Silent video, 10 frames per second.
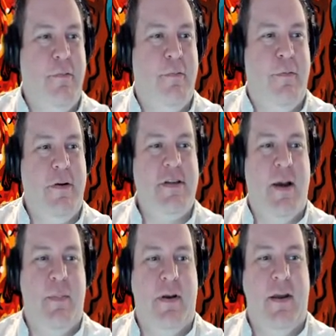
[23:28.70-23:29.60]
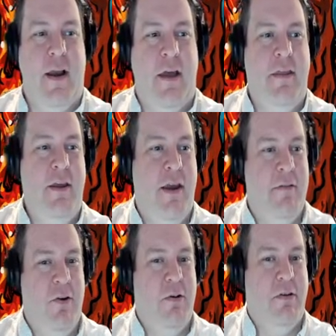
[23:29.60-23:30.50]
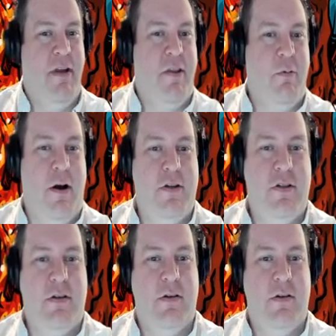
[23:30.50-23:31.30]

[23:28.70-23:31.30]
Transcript: first company, I think you have to do it in Death Watch.